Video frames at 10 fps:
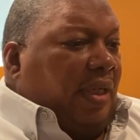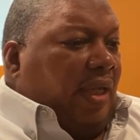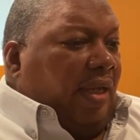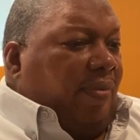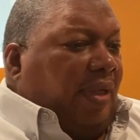
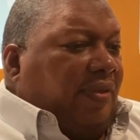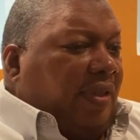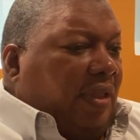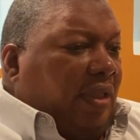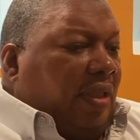And
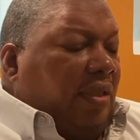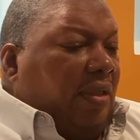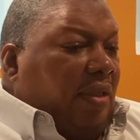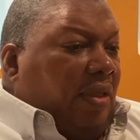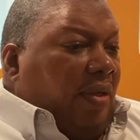basically,
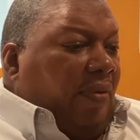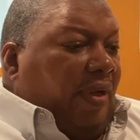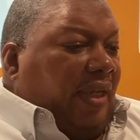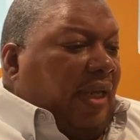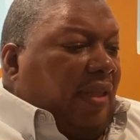when
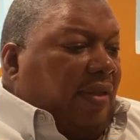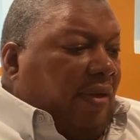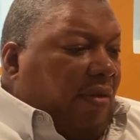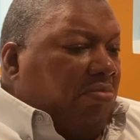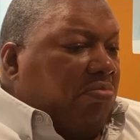I got
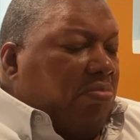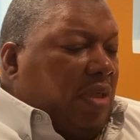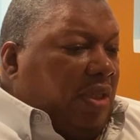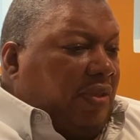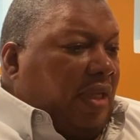there,
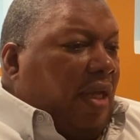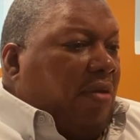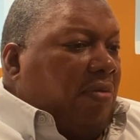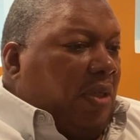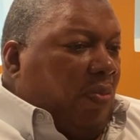he
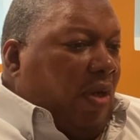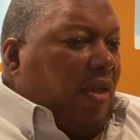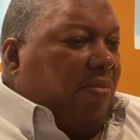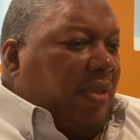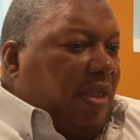said he
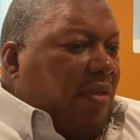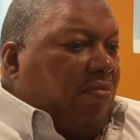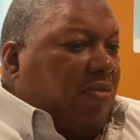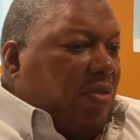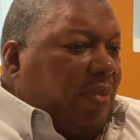wanted me
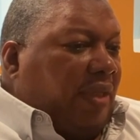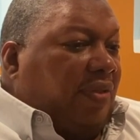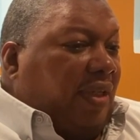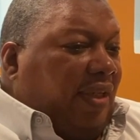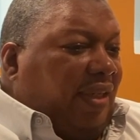to
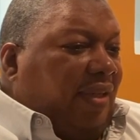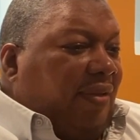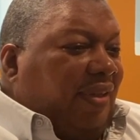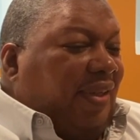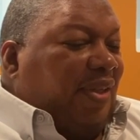basically
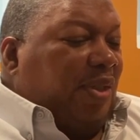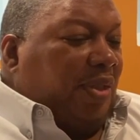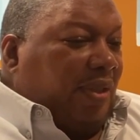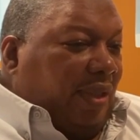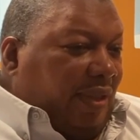
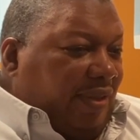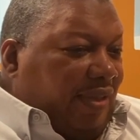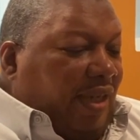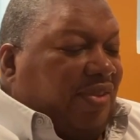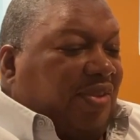
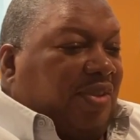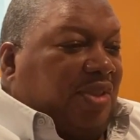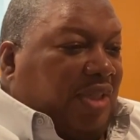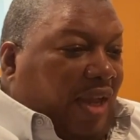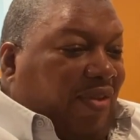dust
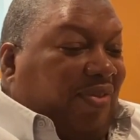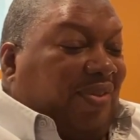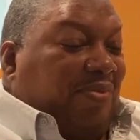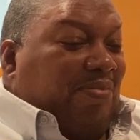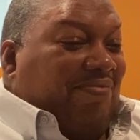shelves.